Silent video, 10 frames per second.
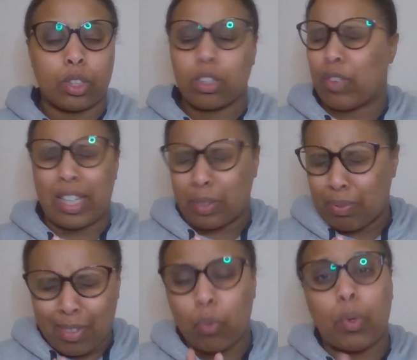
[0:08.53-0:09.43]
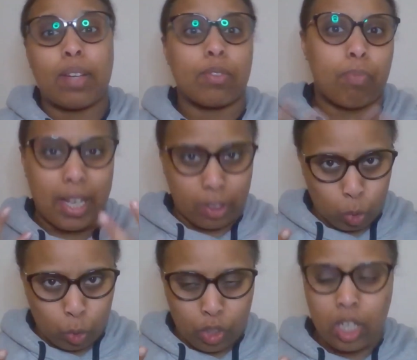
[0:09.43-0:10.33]

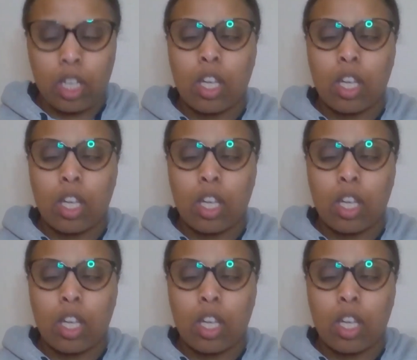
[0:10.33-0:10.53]
backstory.